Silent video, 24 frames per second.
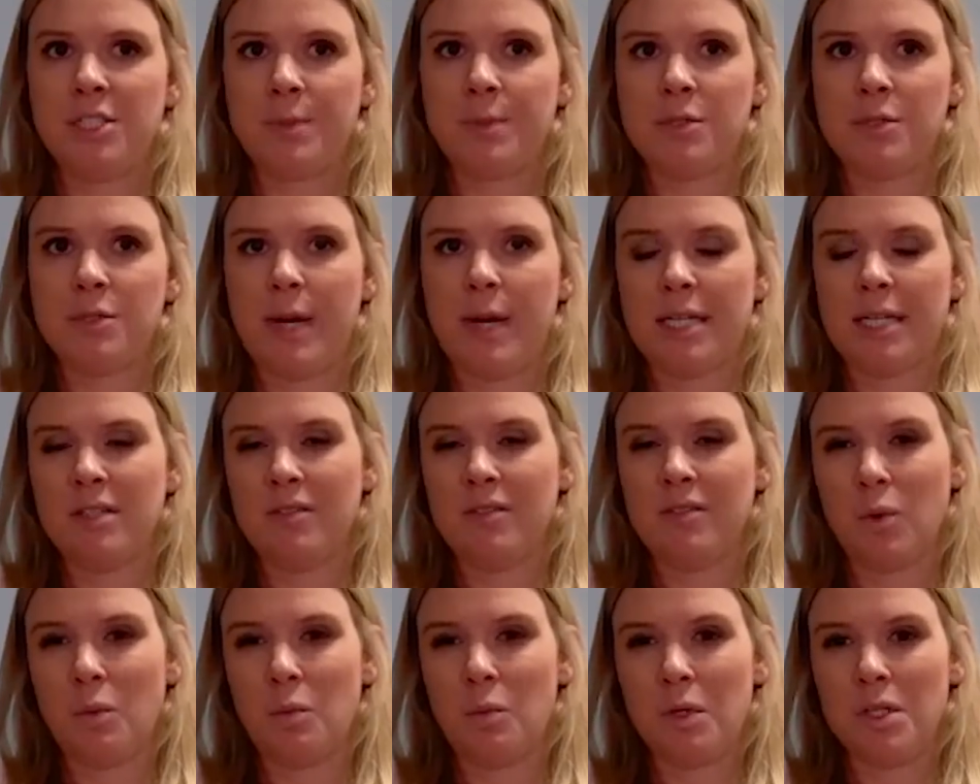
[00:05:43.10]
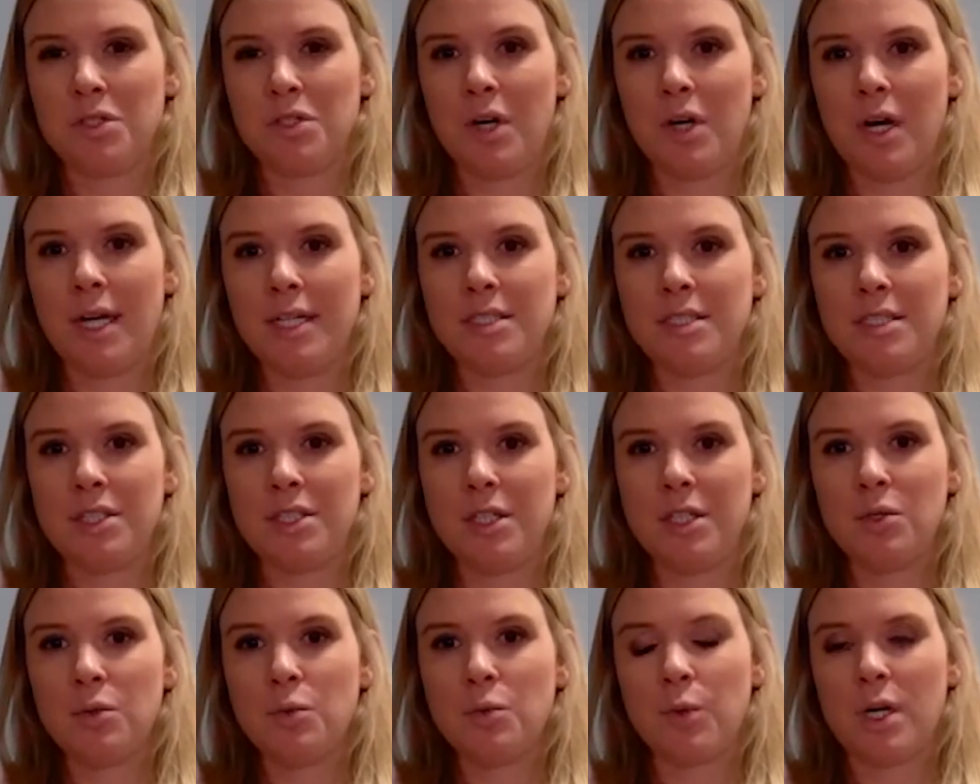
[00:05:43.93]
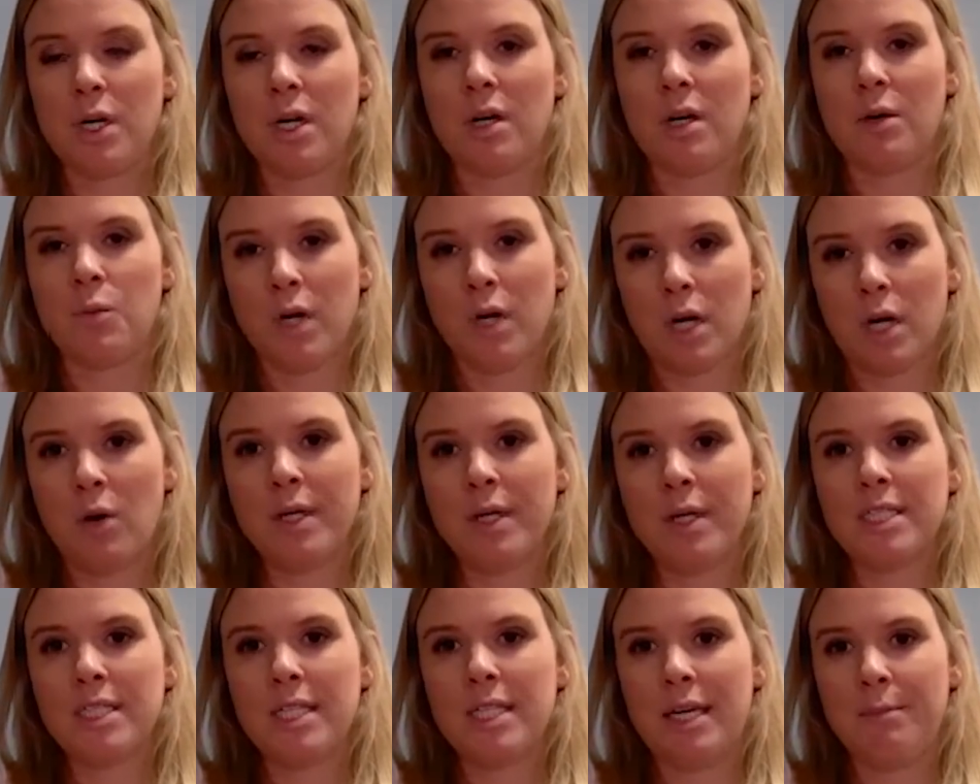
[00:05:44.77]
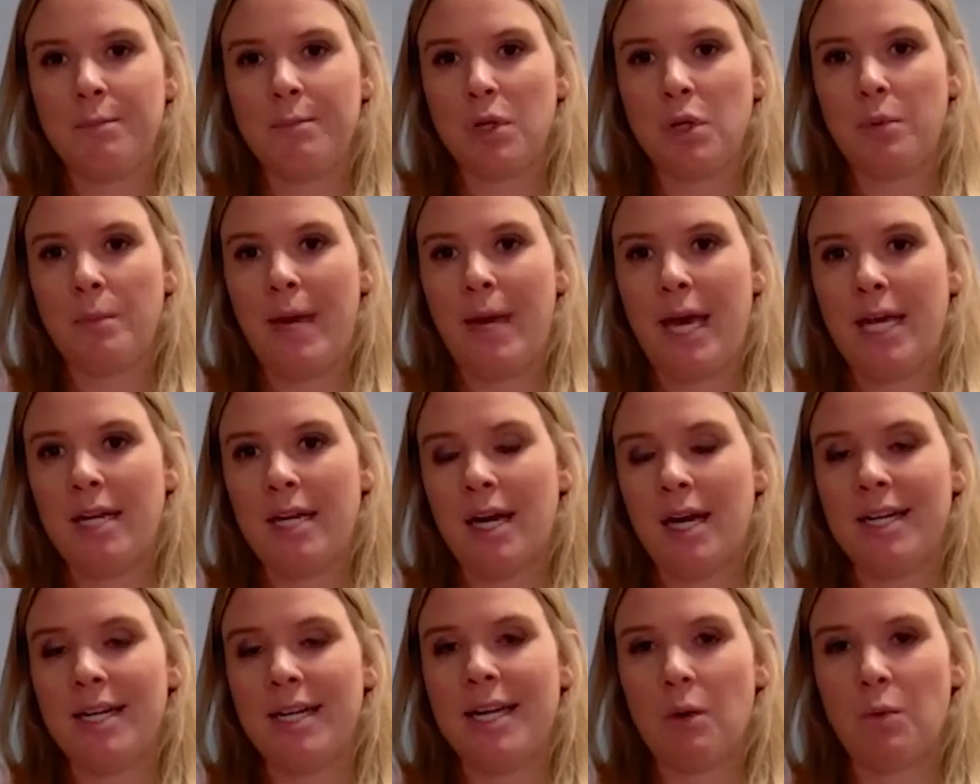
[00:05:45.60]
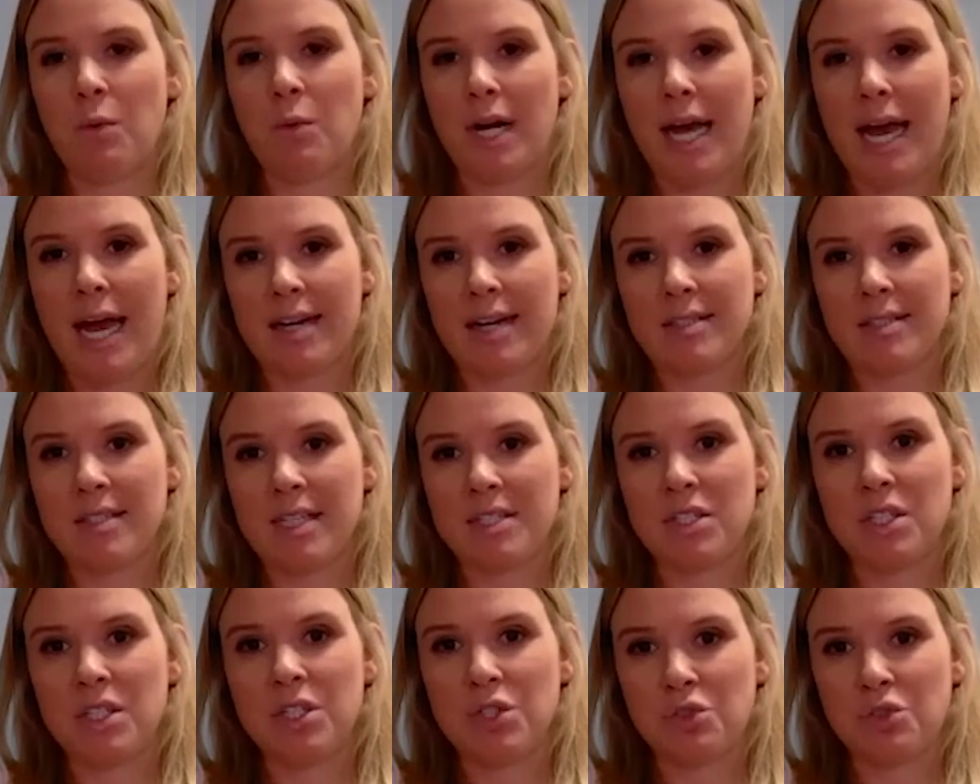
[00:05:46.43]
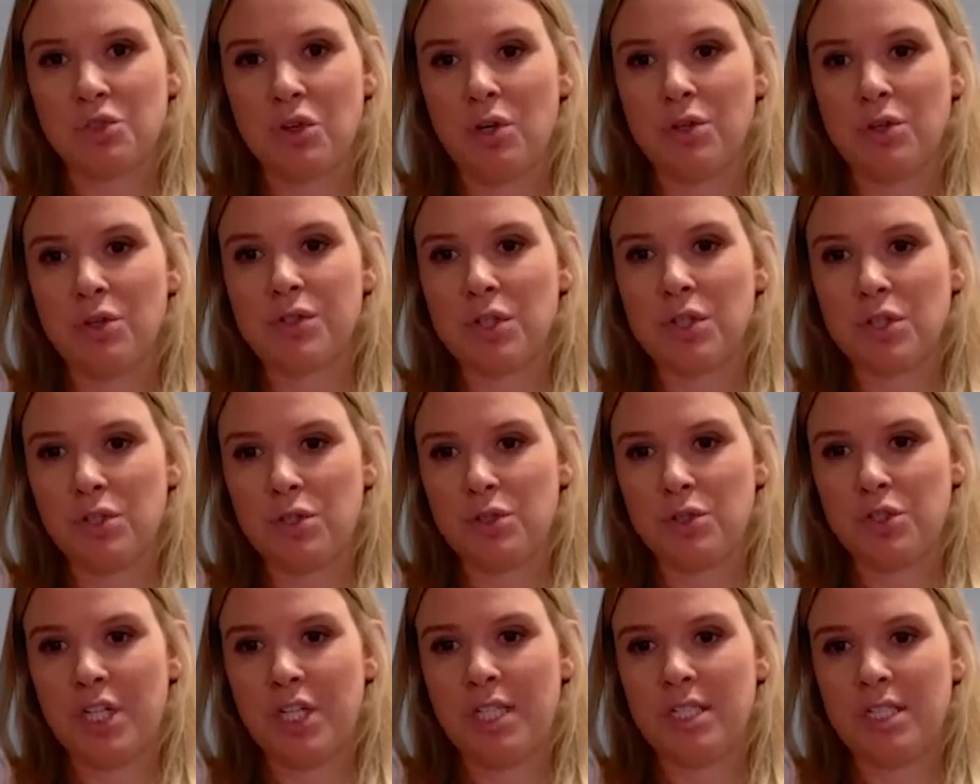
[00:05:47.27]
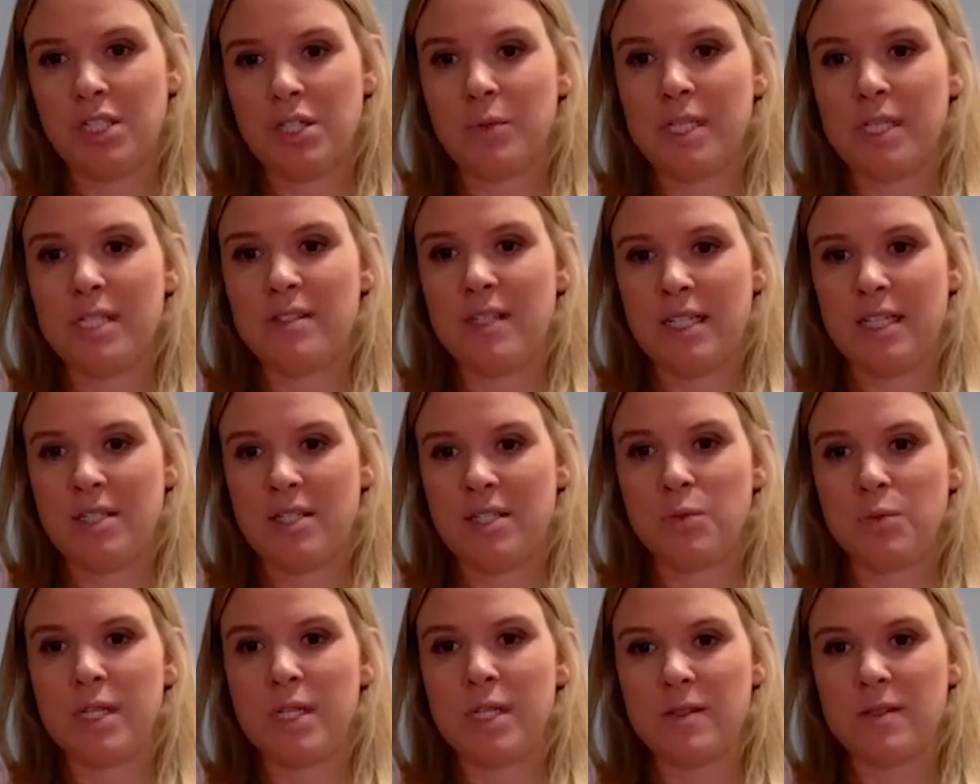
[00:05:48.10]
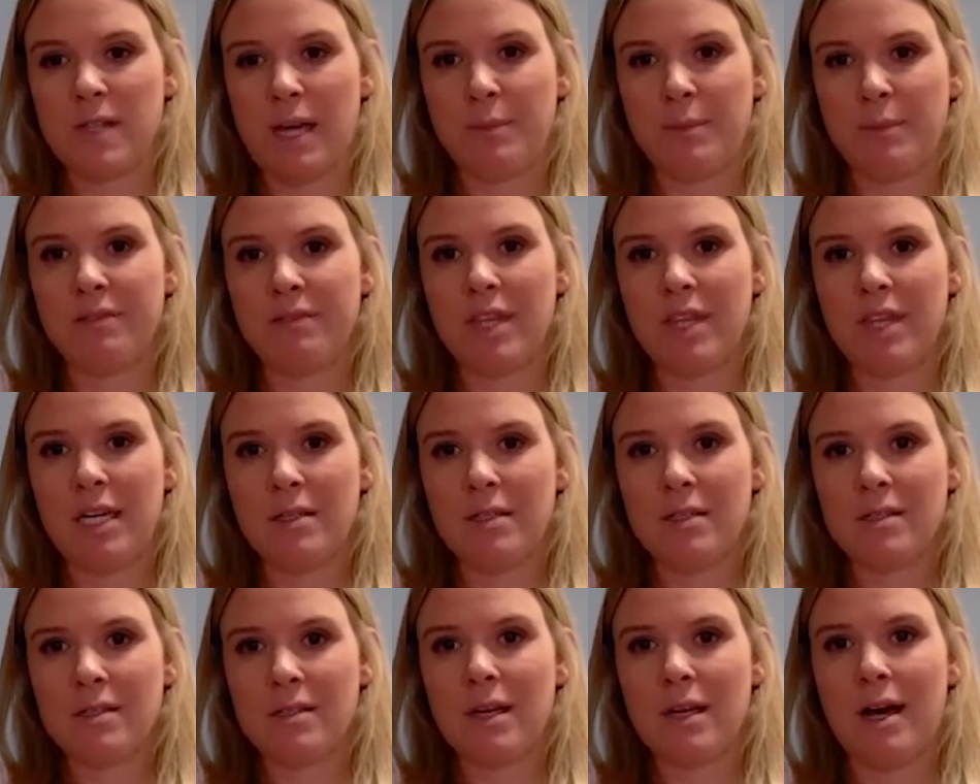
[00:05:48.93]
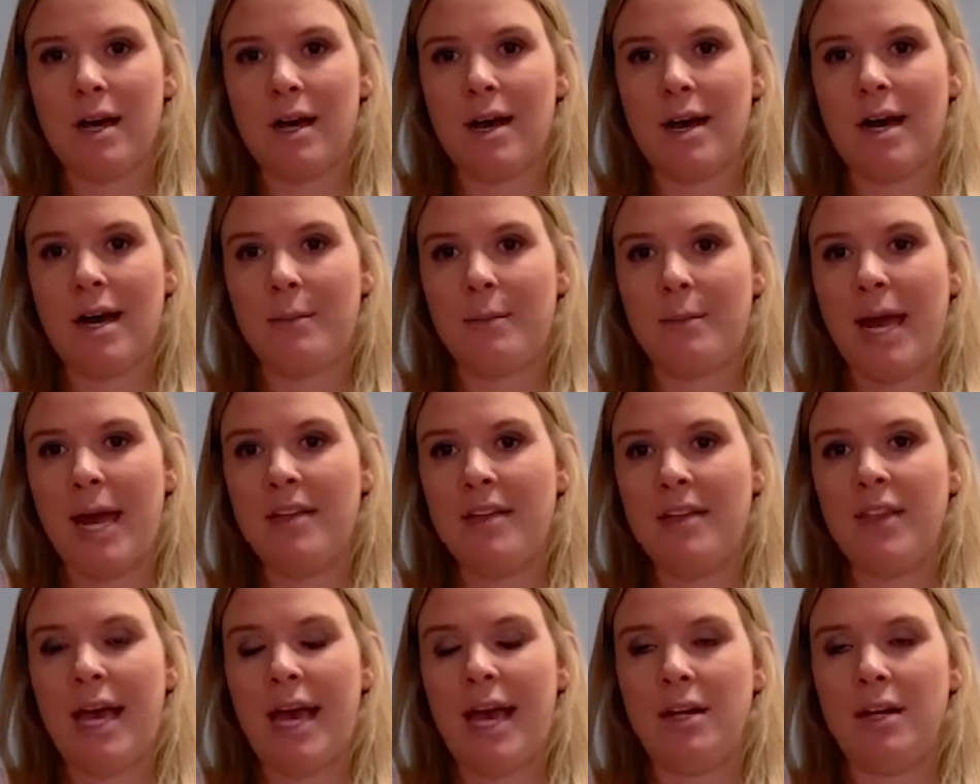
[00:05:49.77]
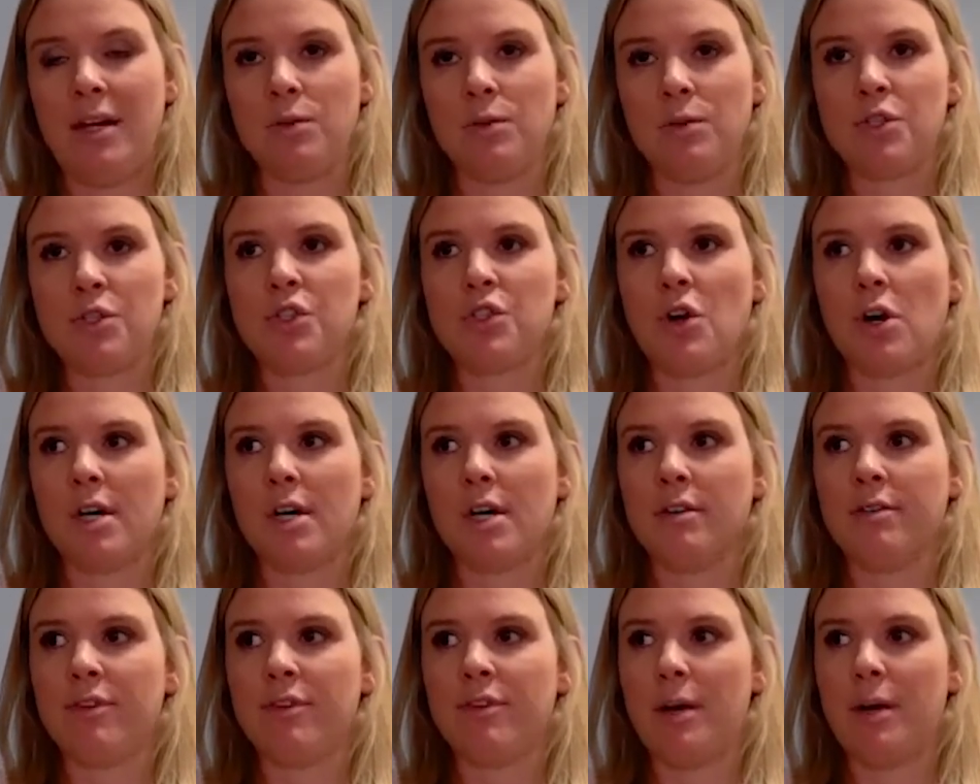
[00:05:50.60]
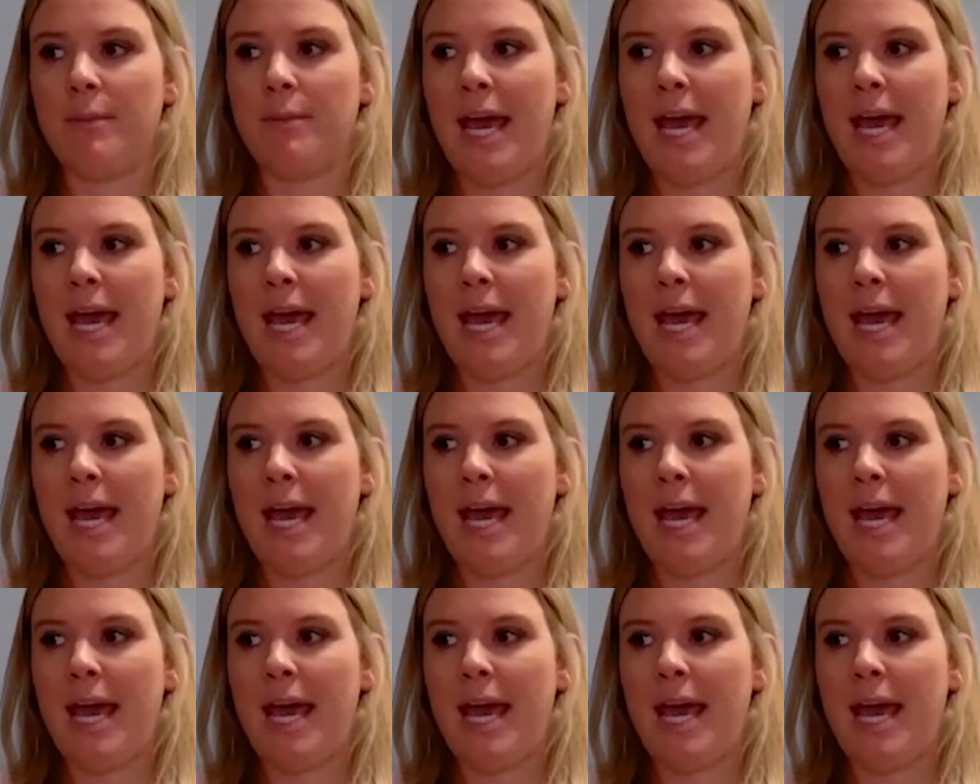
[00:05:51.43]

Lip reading: perspective, what we're trying to do, we're going to implement a network access control solution to assist with some of this, and then start from